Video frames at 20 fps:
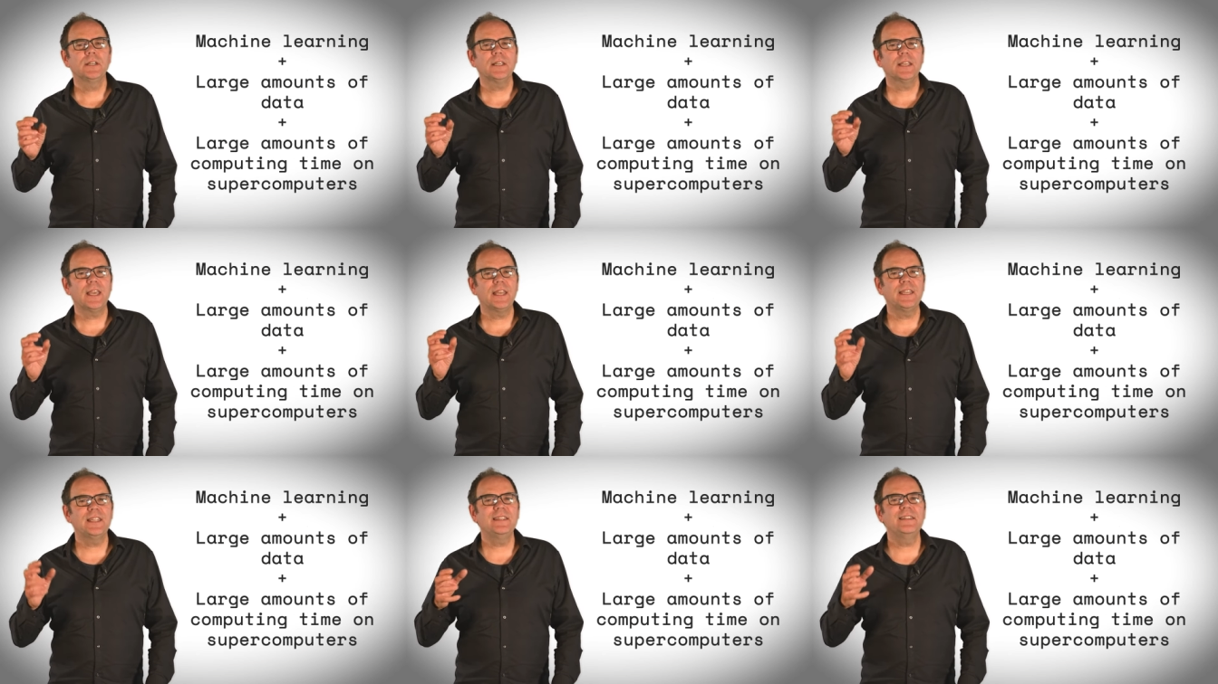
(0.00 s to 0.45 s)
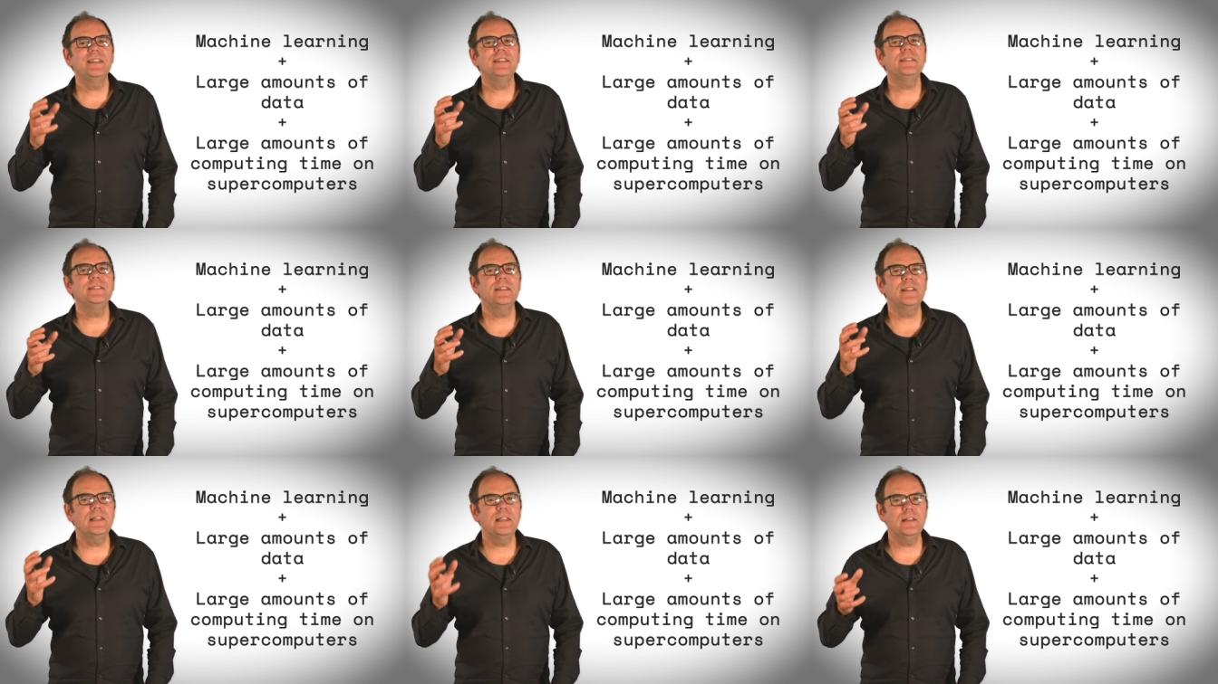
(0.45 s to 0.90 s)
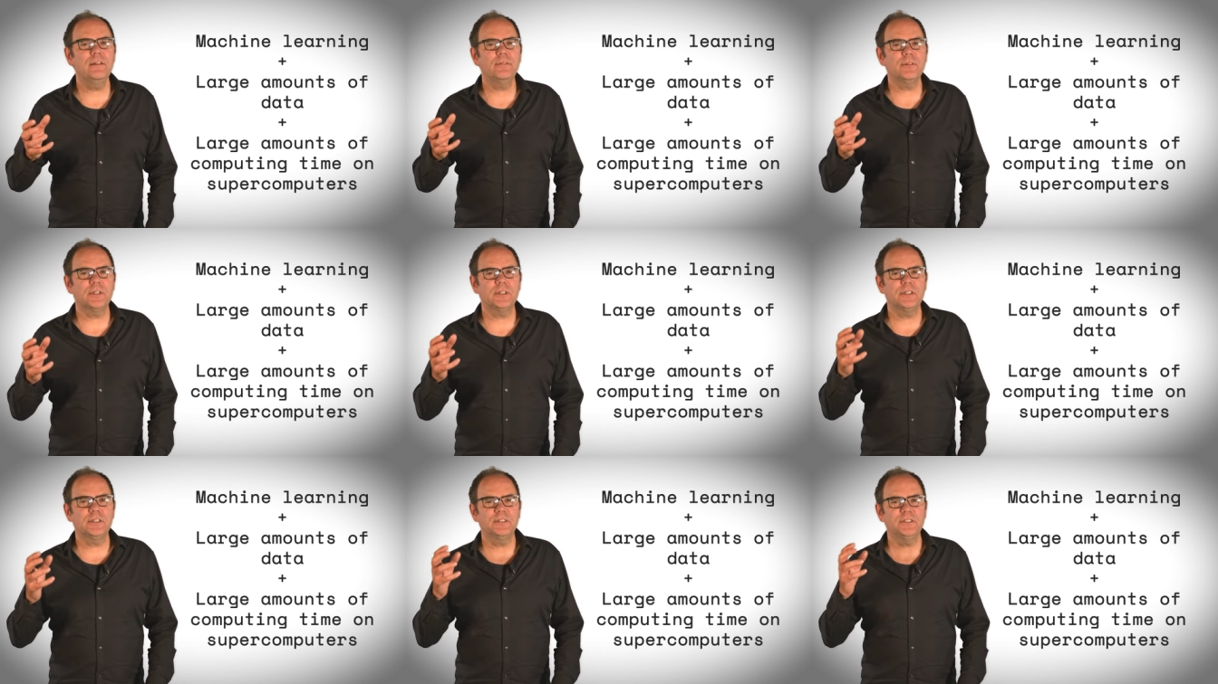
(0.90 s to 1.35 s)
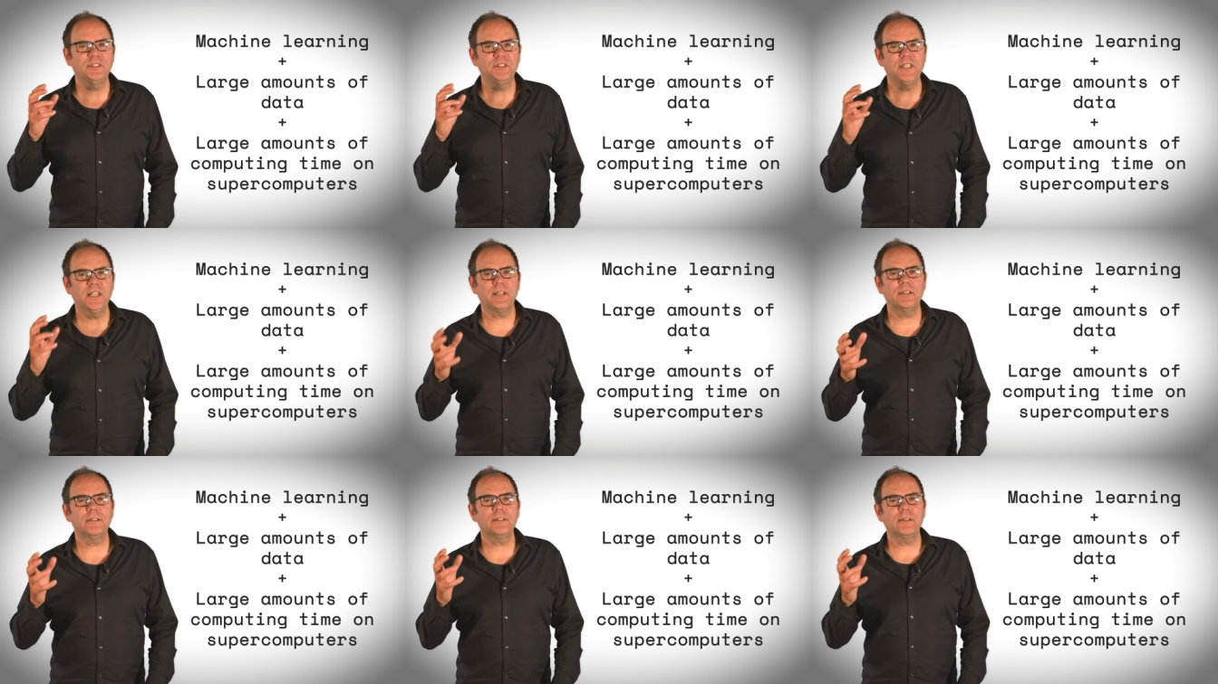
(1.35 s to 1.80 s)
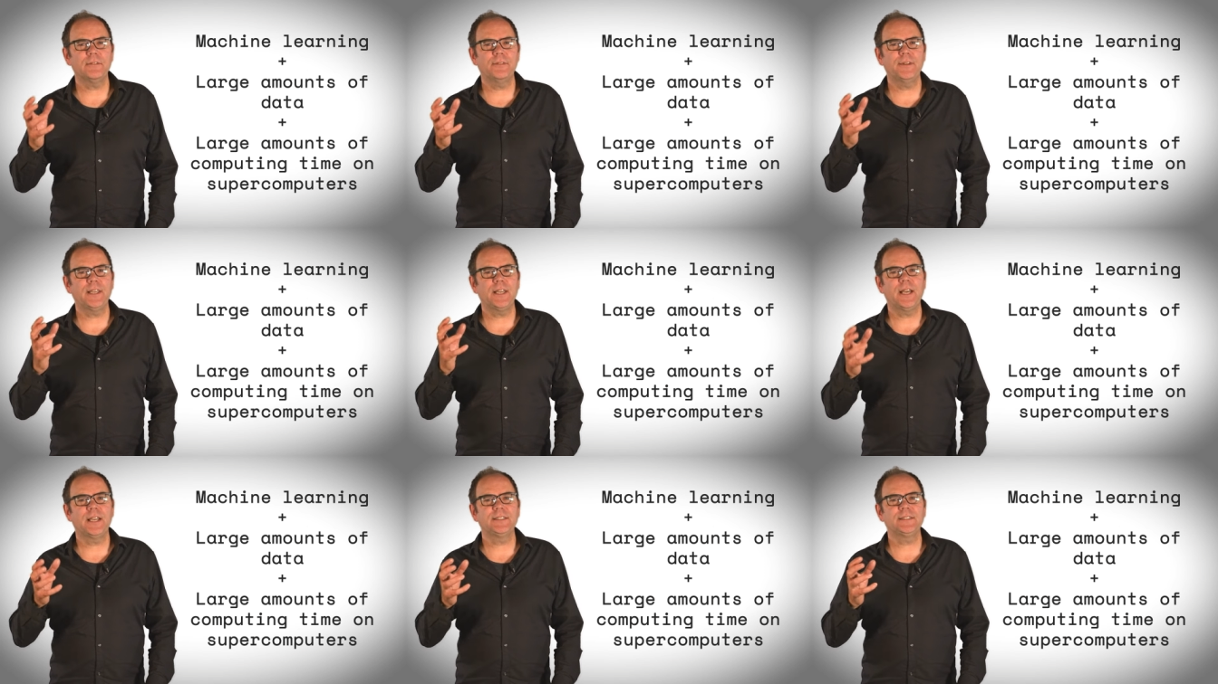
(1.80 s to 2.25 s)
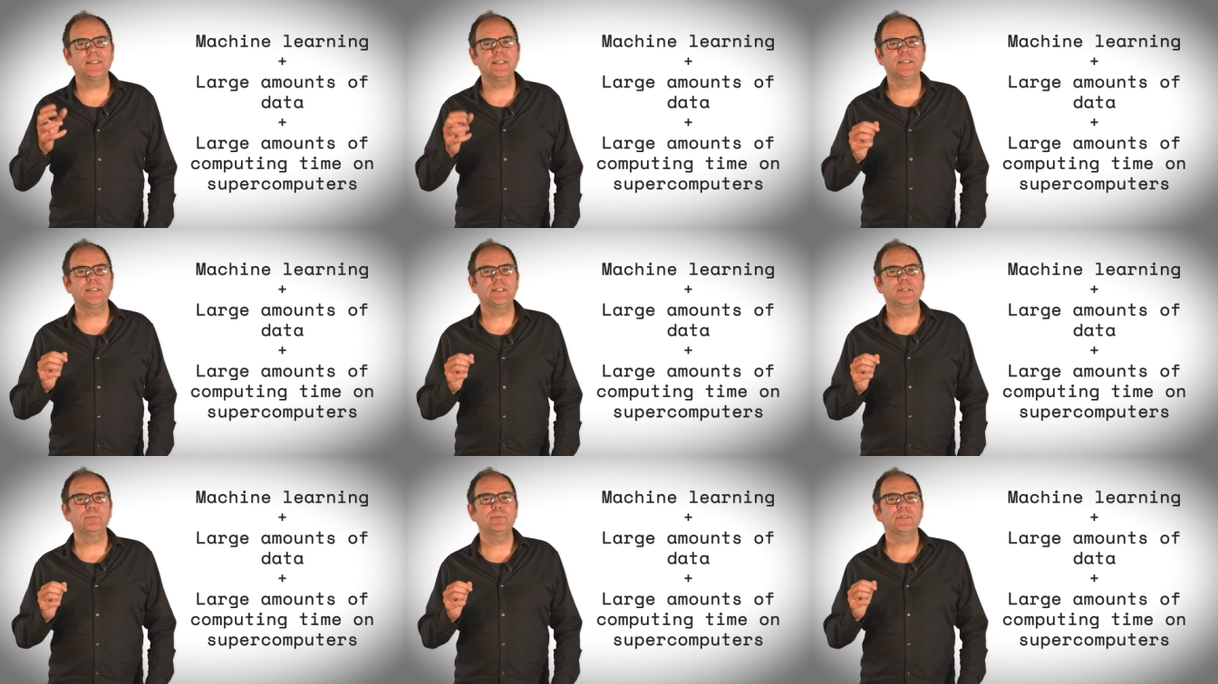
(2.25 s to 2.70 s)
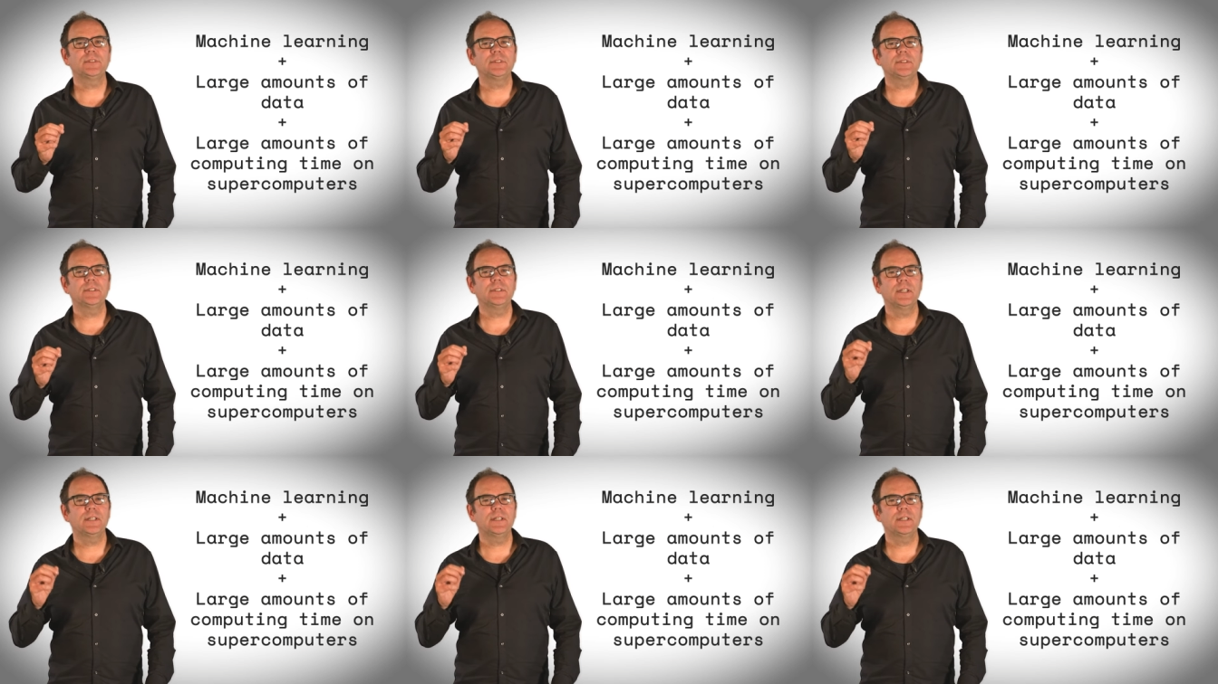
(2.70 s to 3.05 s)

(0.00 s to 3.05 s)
can indeed deliver generative AI systems